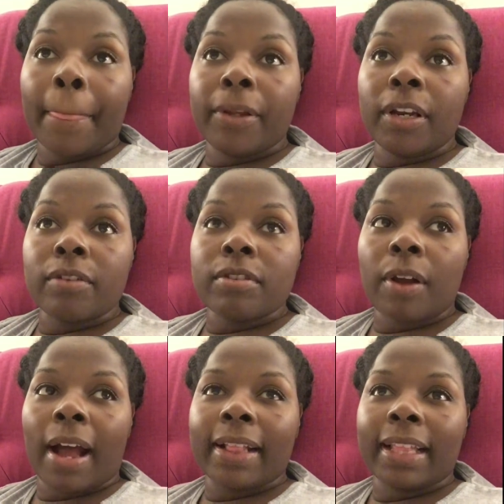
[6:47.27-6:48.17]
So
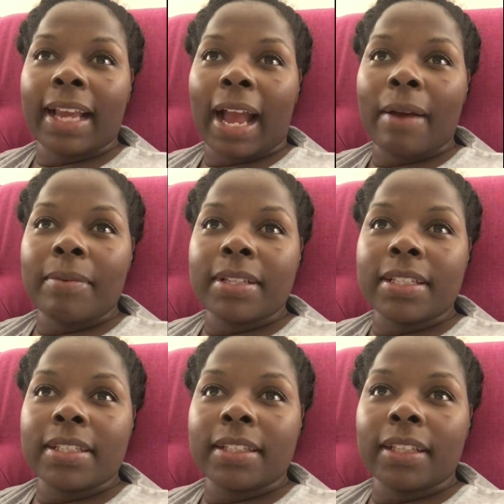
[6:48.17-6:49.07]
I think I
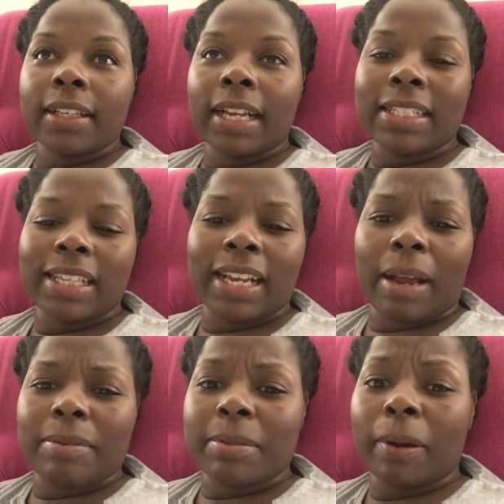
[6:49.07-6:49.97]
was, not saying
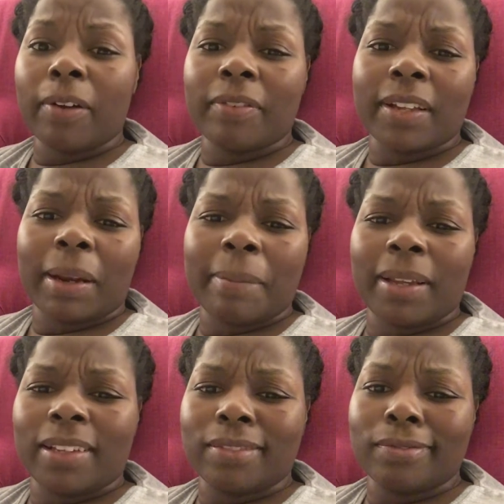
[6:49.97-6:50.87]
I was perfect. I
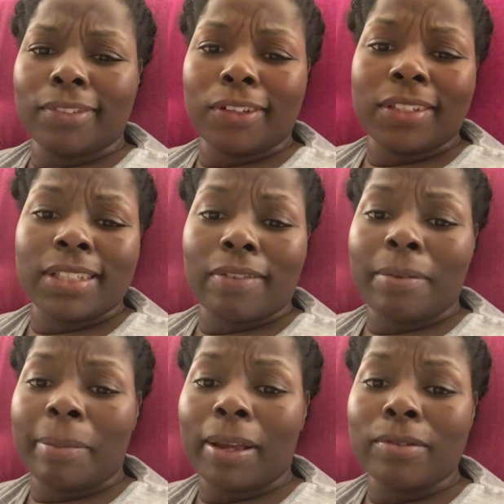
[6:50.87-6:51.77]
mean,
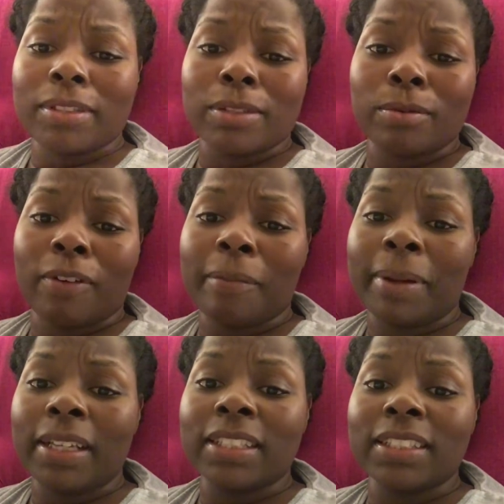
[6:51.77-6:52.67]
37 pounds in 12
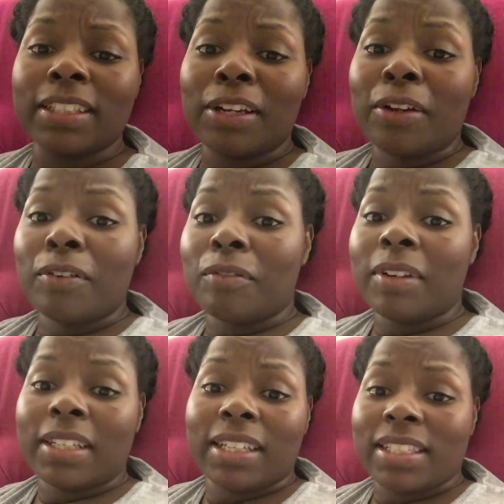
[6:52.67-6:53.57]
months
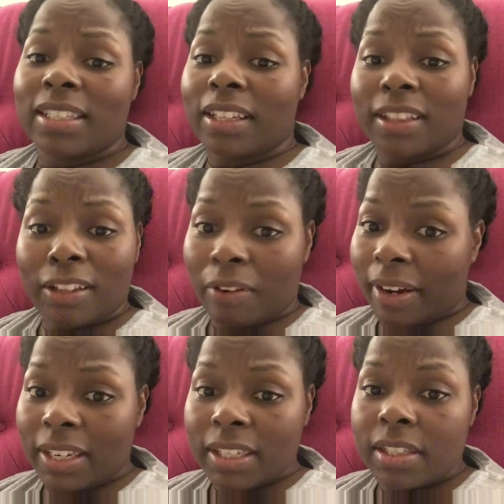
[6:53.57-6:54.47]
really isn't the
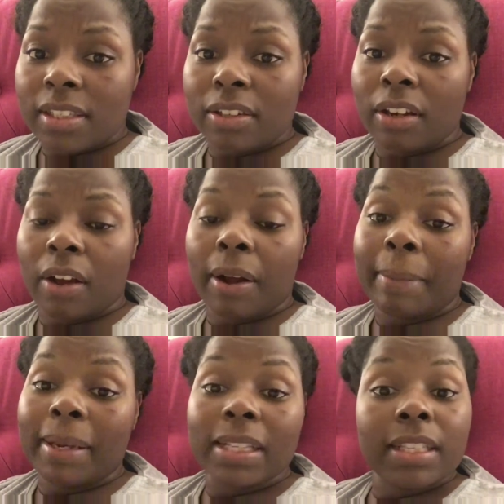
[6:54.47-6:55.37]
greatest. I
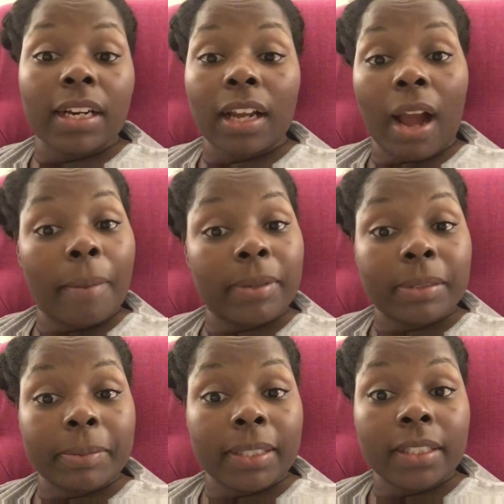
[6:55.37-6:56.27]
mean, it's an
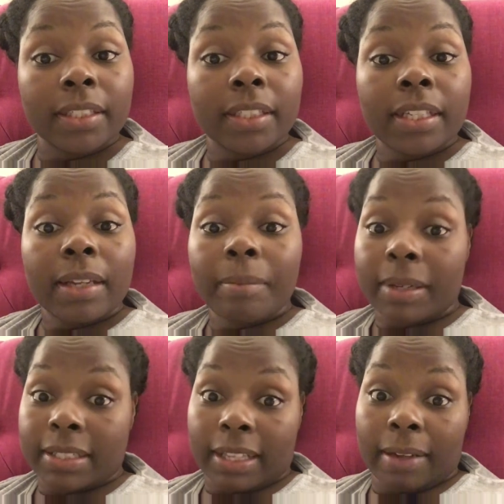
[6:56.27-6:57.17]
accomplishment
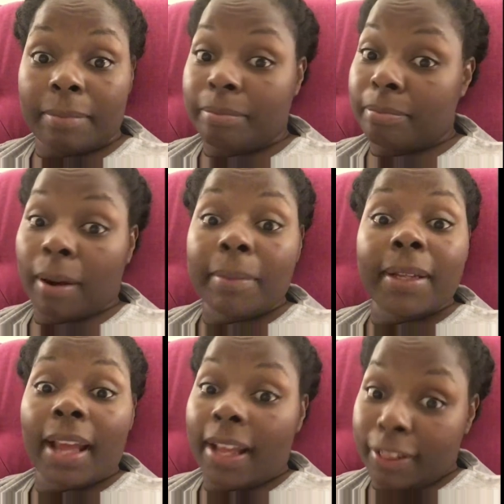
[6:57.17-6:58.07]
because I probably
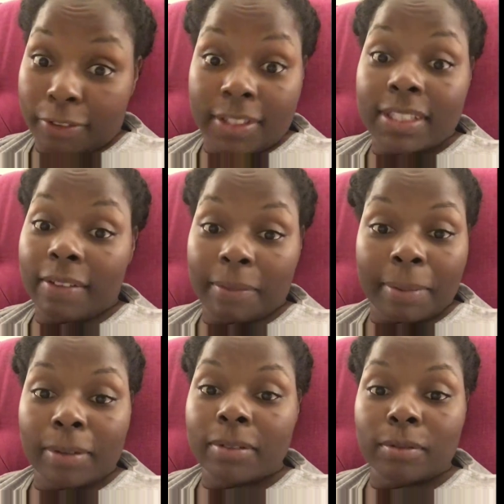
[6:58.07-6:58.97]
gained 37
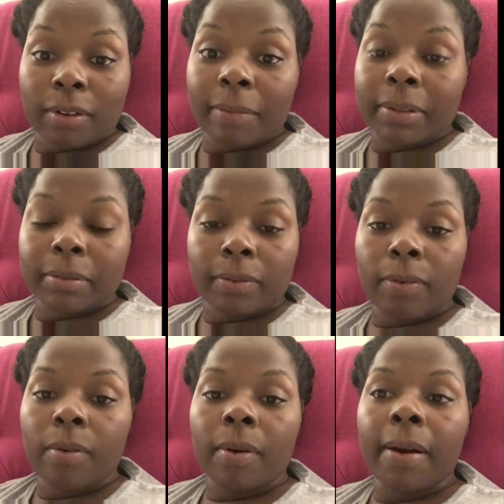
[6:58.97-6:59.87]
pounds in 12 months
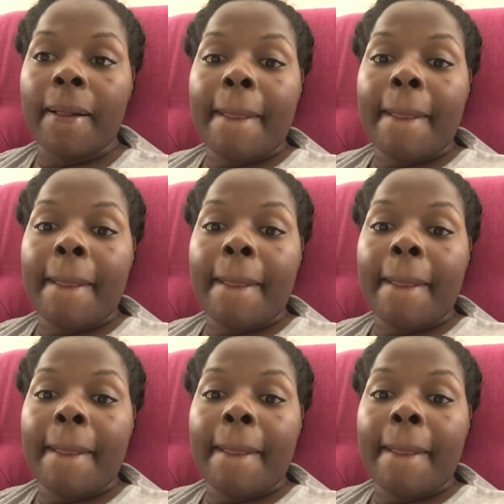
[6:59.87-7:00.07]
before.